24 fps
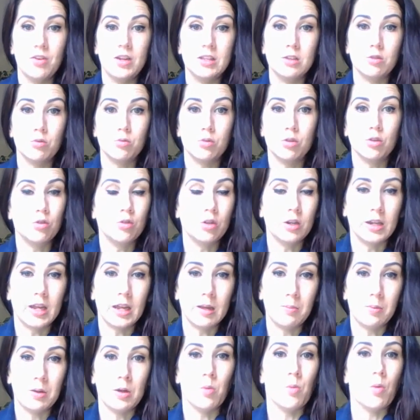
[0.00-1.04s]
It's also good at
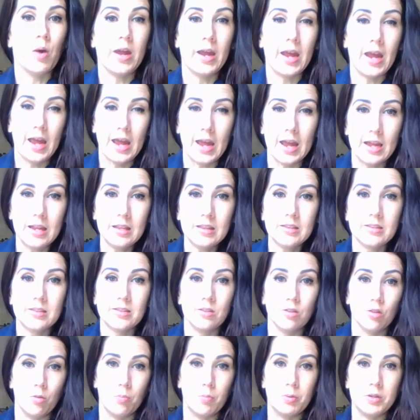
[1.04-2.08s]
keeping away ants,
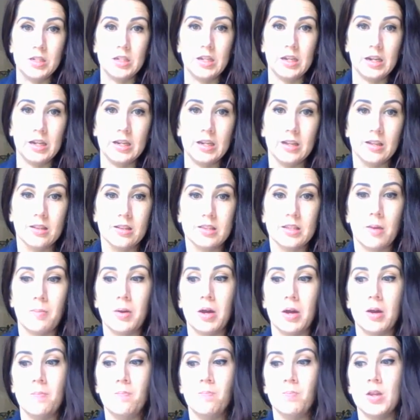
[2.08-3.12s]
so particularly in
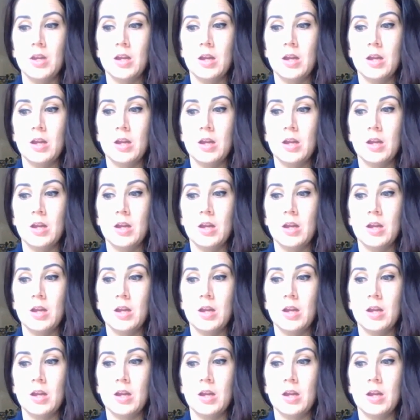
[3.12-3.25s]
summer,